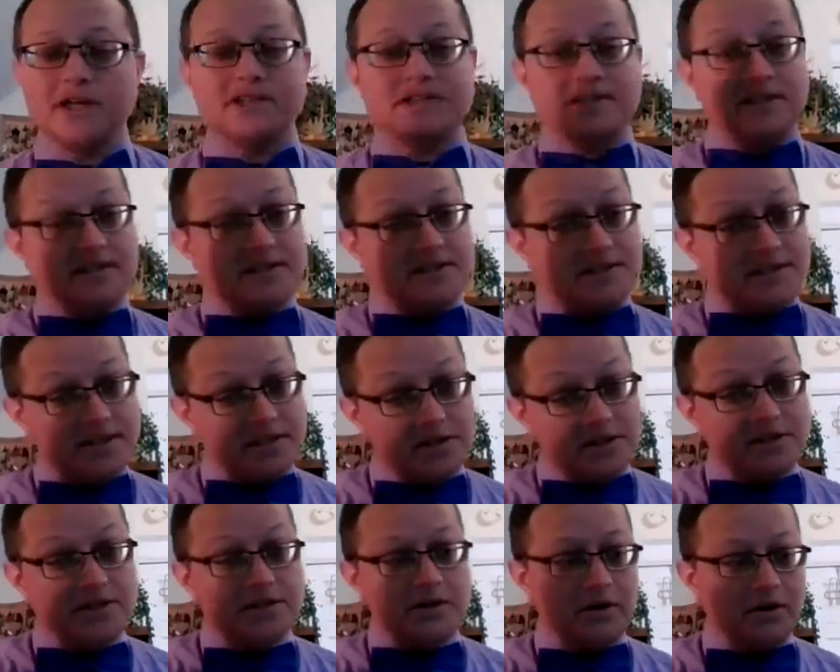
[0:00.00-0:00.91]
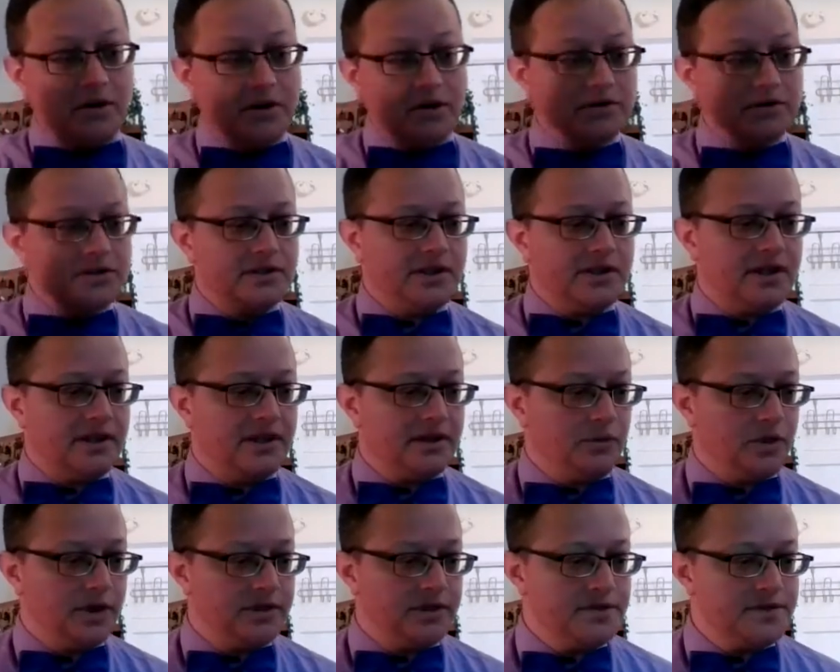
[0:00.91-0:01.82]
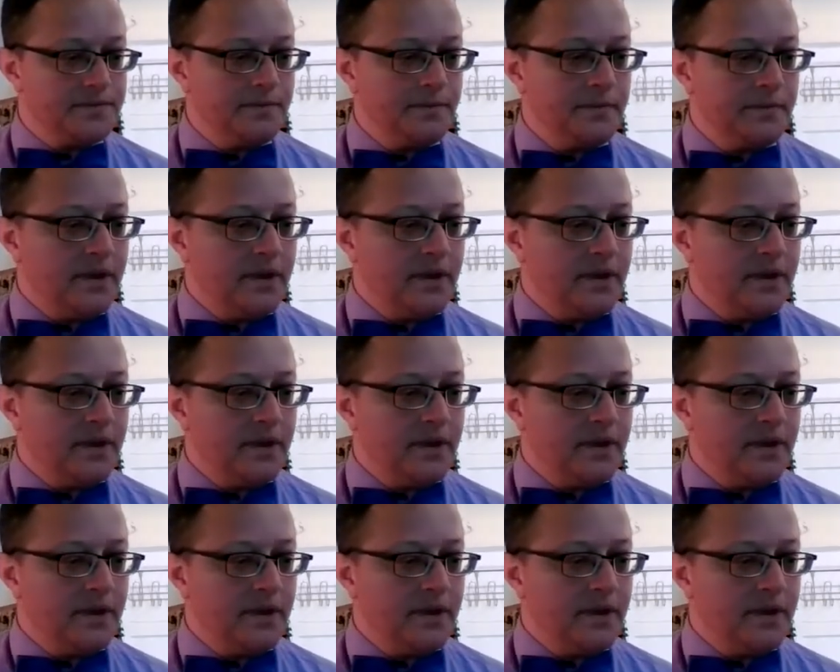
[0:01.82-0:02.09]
In addition to alternating ones,